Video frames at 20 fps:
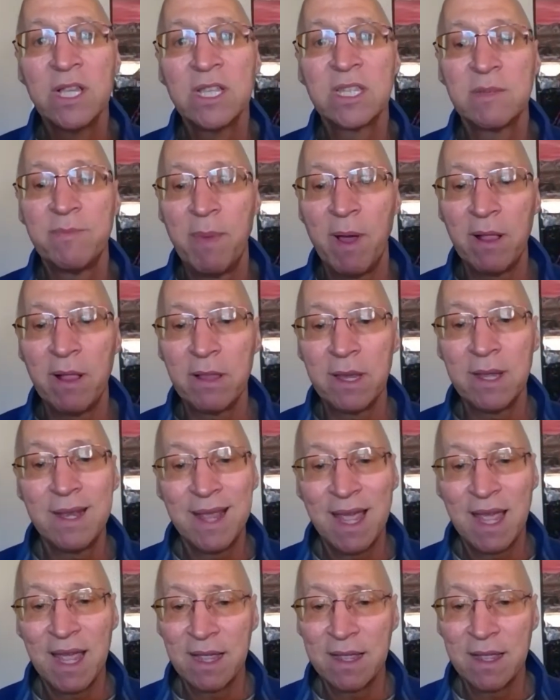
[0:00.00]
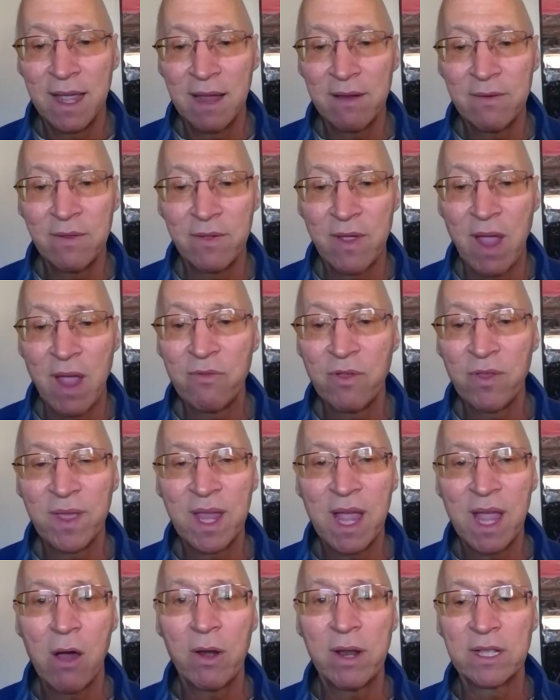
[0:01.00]
Spelling
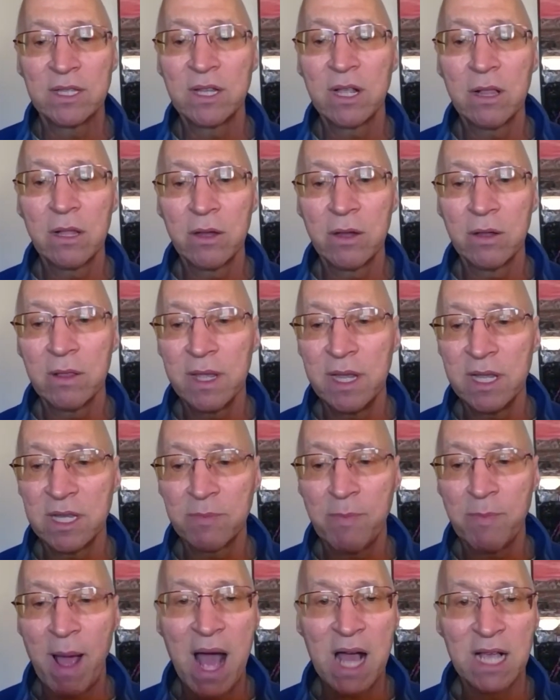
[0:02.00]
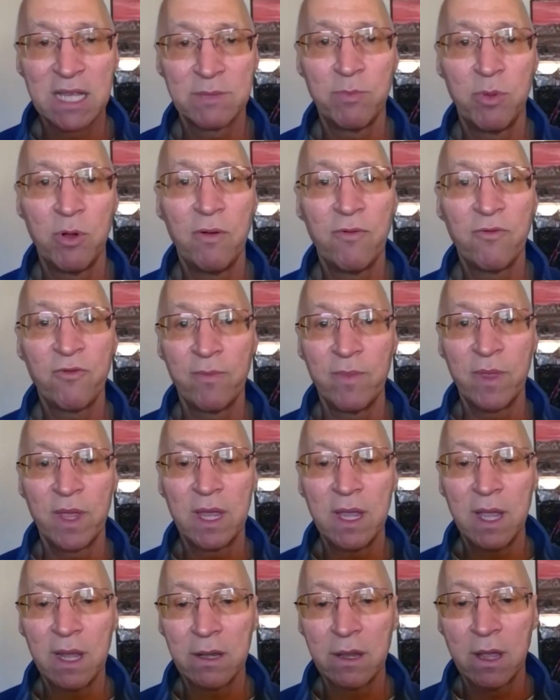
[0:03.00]
everything out as clearly as possible from the
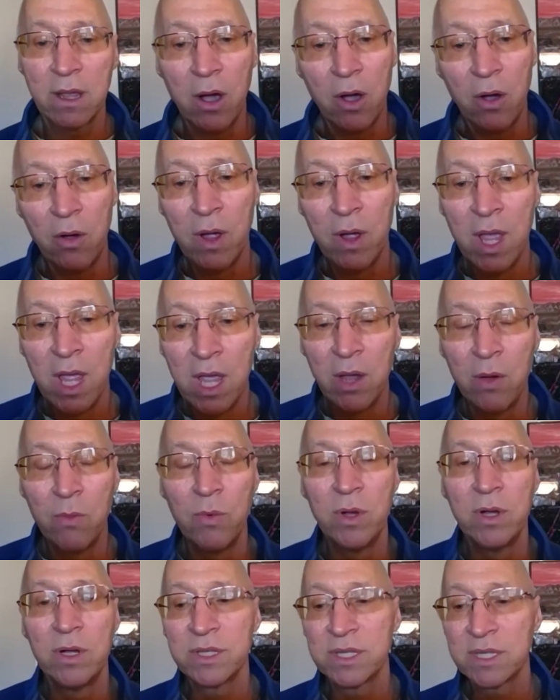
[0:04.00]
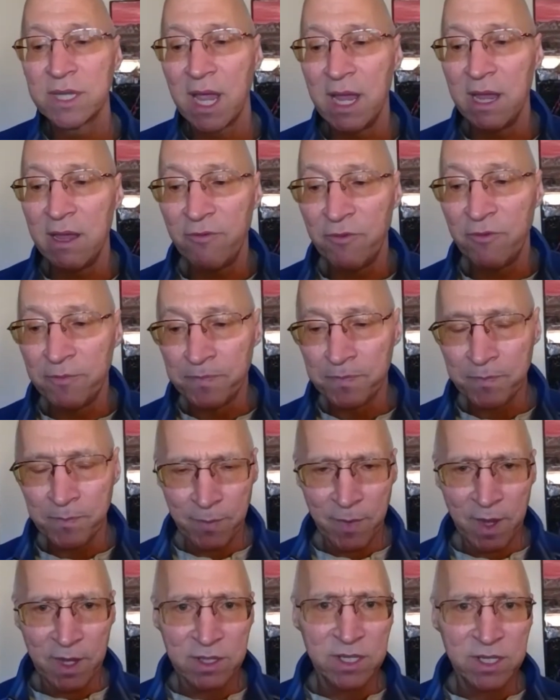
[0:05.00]
get-go will save
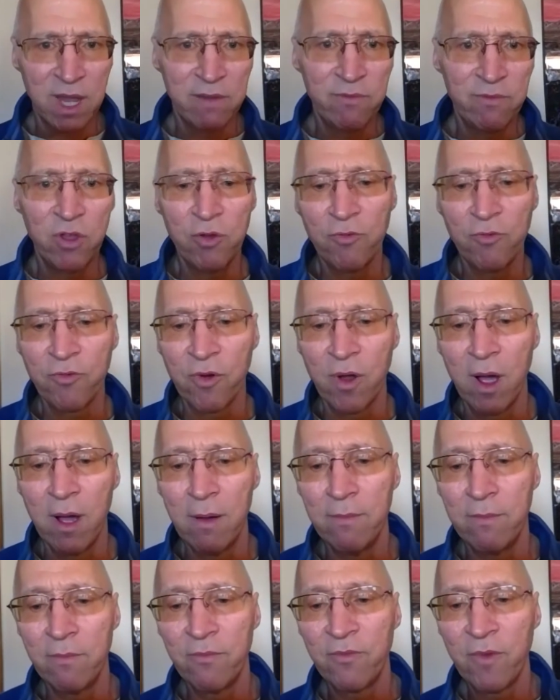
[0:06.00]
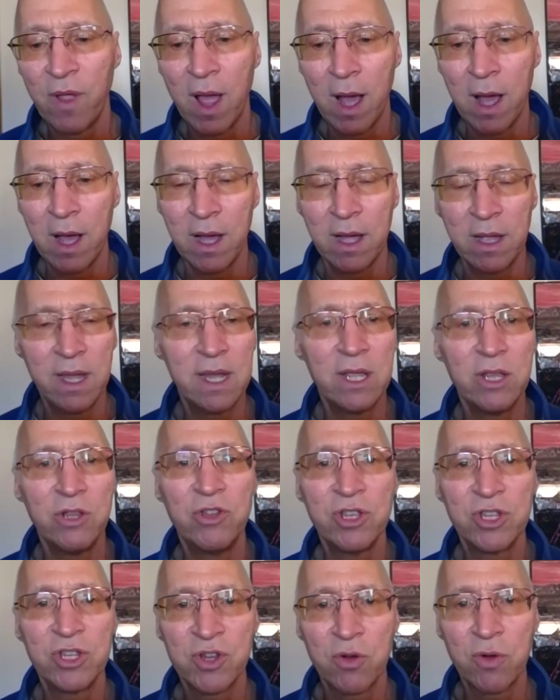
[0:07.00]
you from any
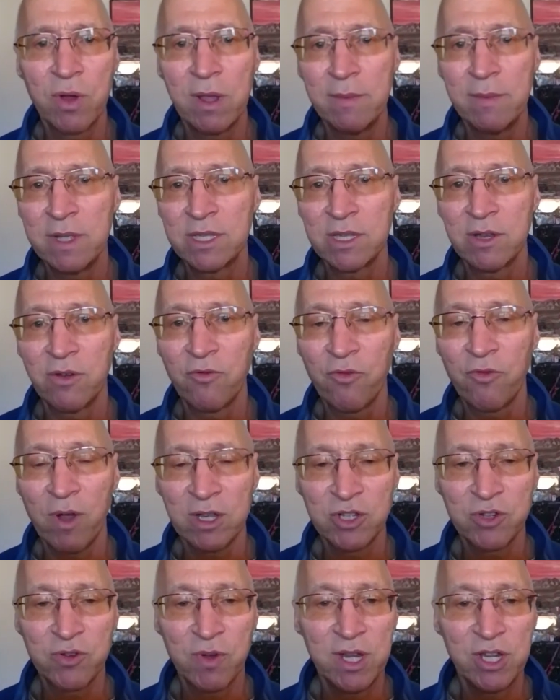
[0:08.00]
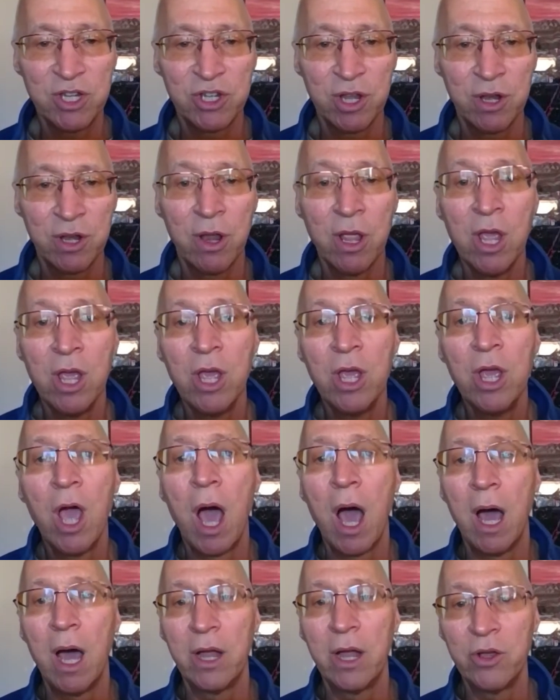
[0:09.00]
disagreements and frustration
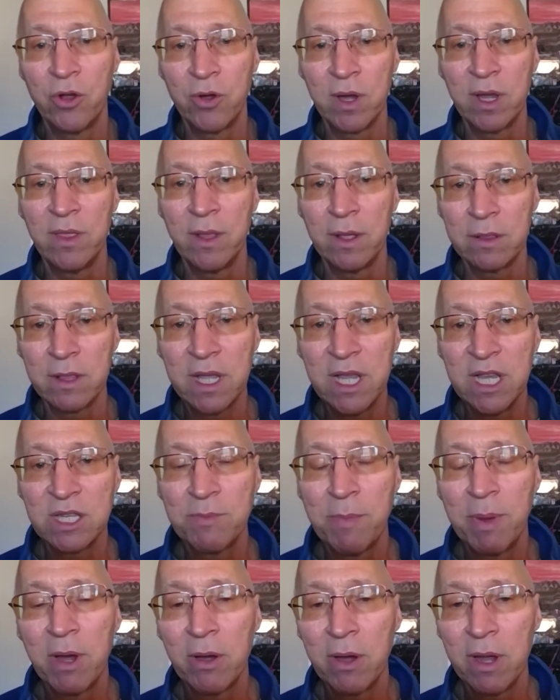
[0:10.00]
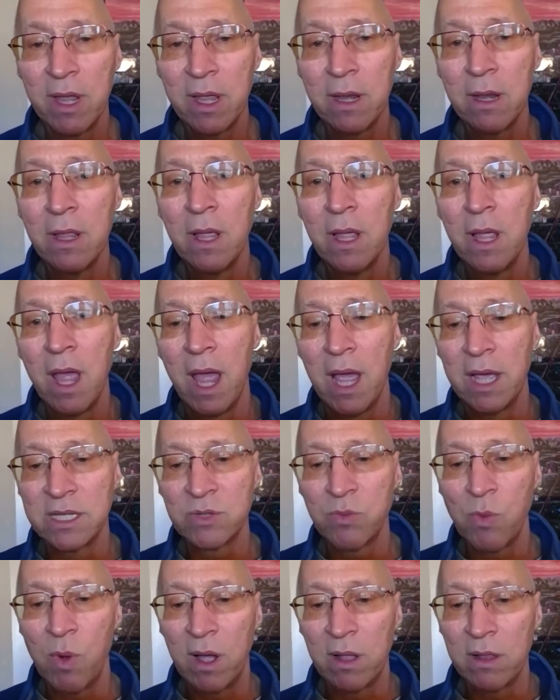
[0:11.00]
during the lease period,
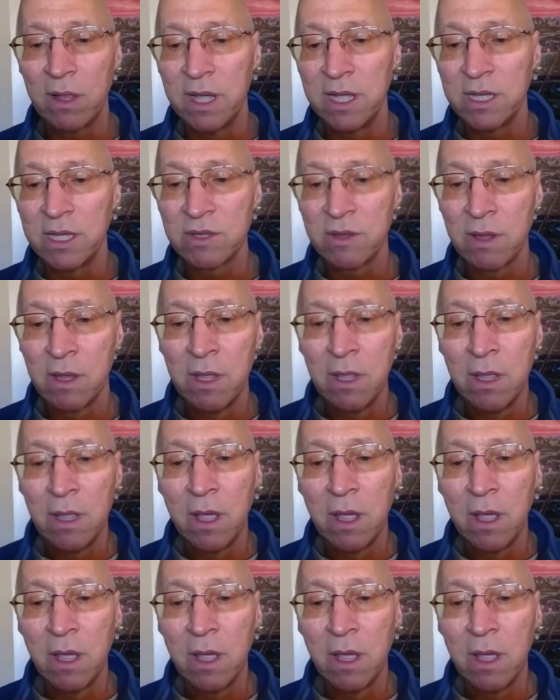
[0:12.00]
as well as